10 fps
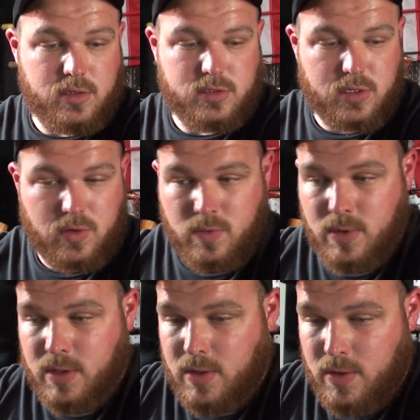So
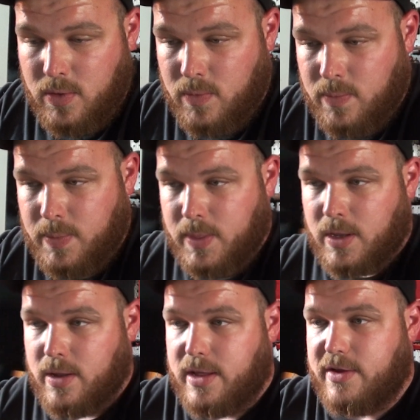
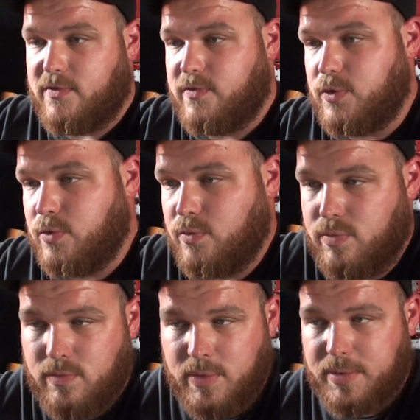if you
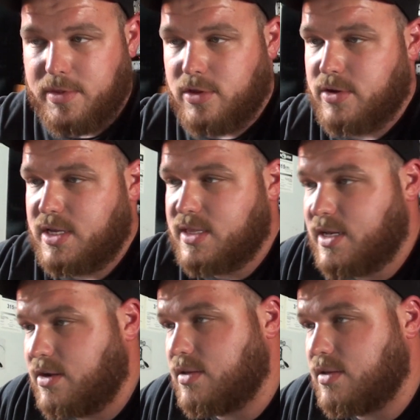maybe learned anything,